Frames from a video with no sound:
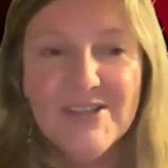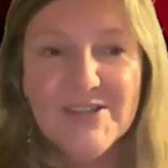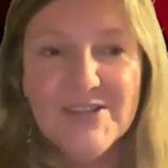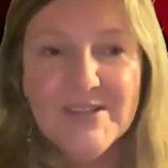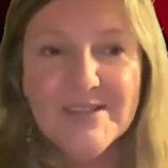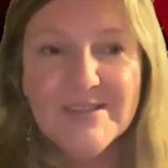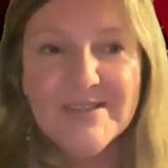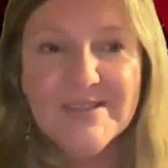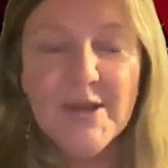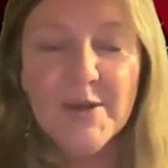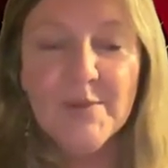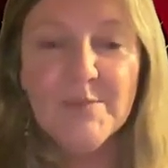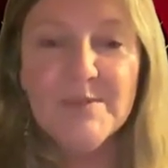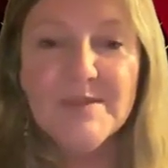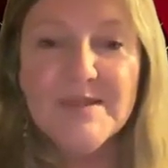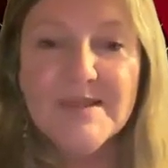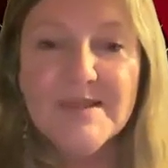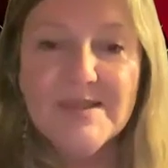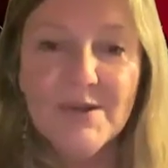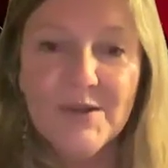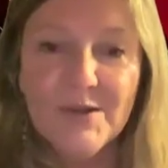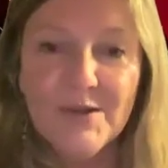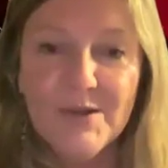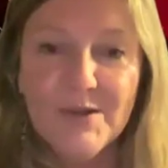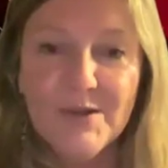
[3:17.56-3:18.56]
And just
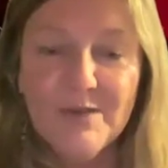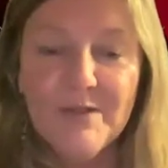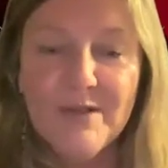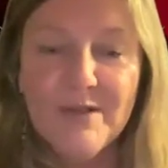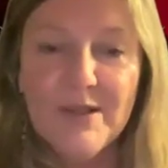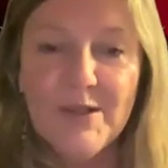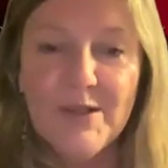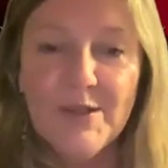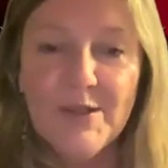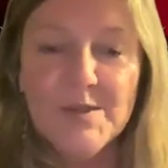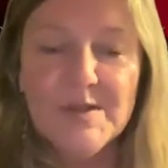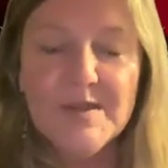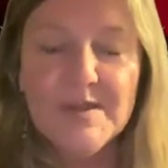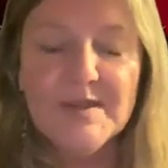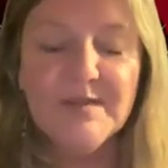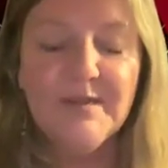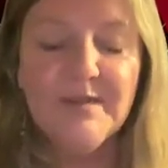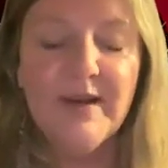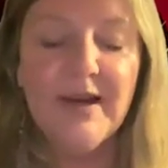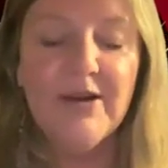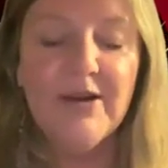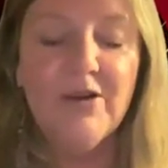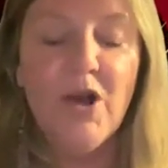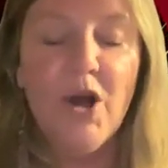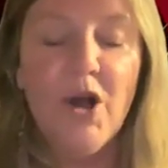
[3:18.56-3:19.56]
observe the lotus
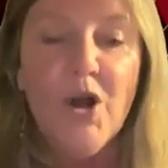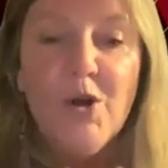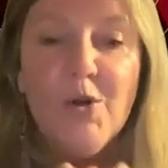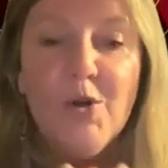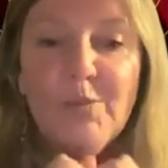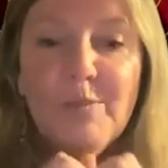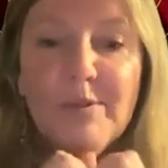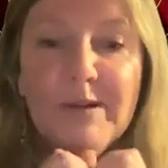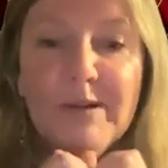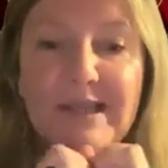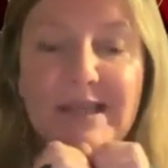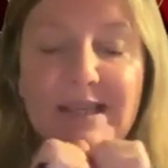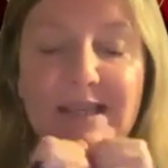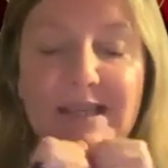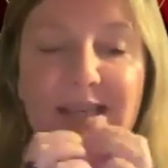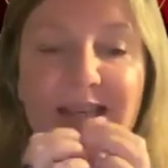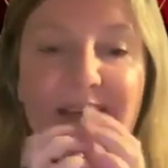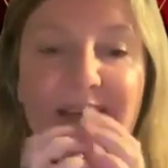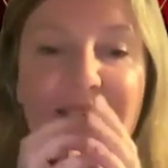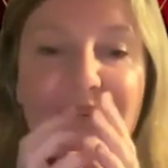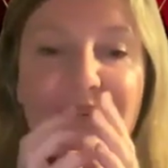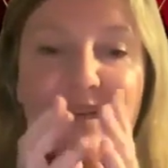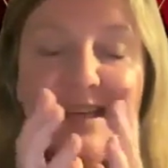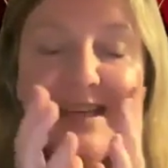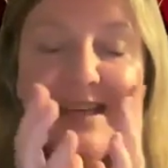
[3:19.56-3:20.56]
flower opening
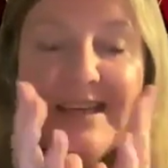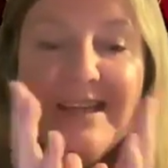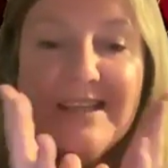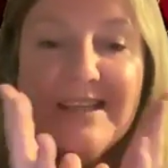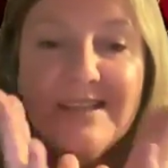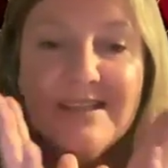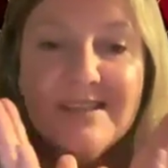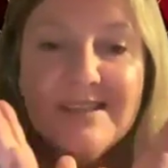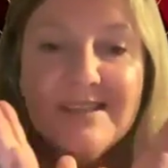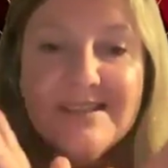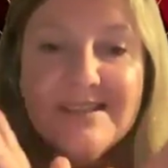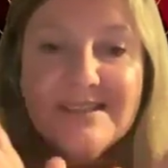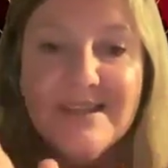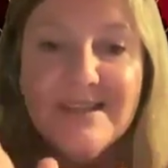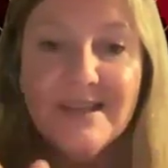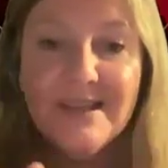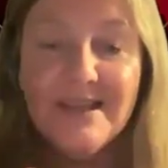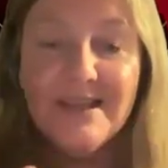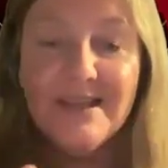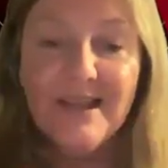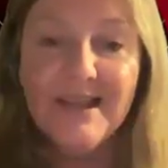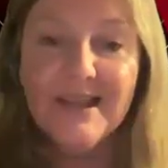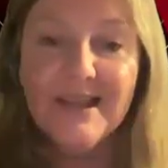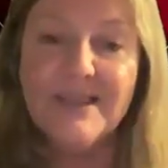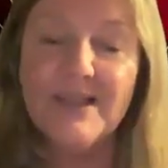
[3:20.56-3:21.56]
in the
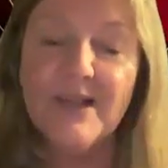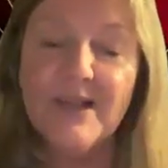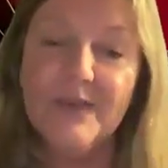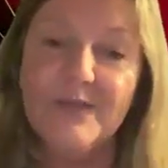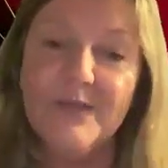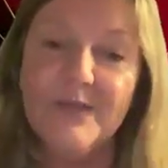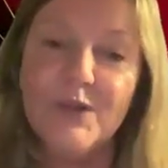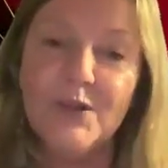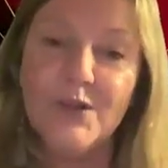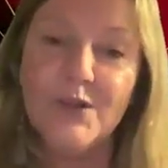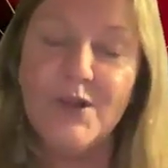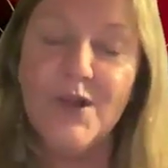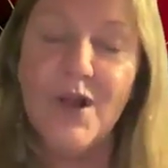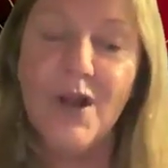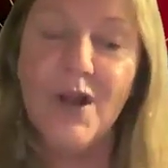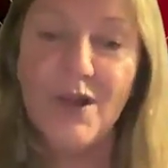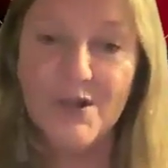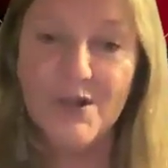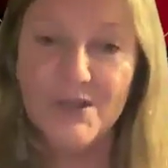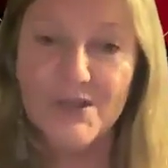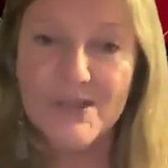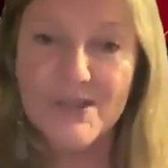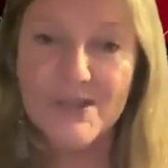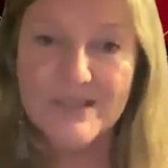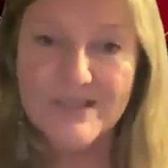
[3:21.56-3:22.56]
sunlight of your
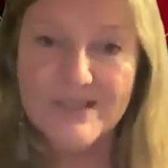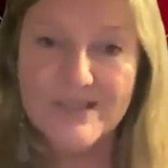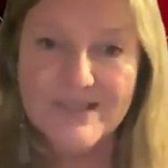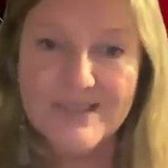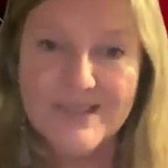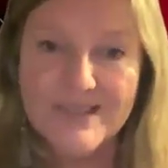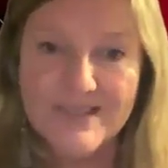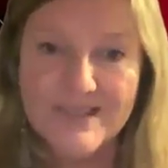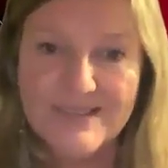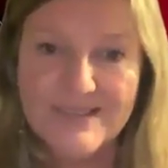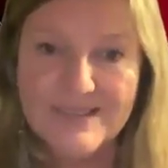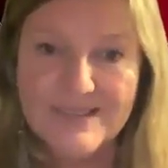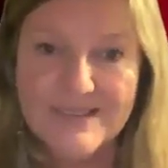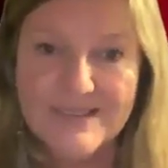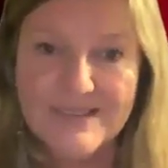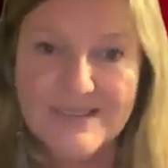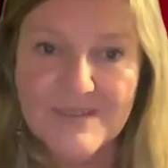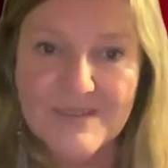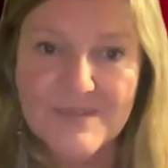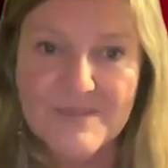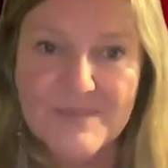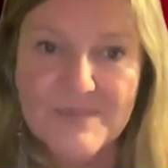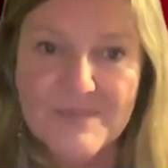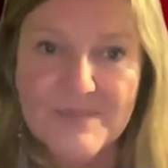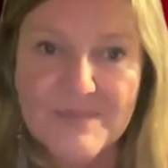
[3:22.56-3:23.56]

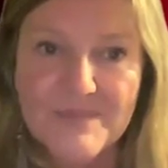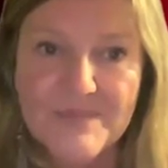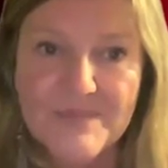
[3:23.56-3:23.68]
consciousness.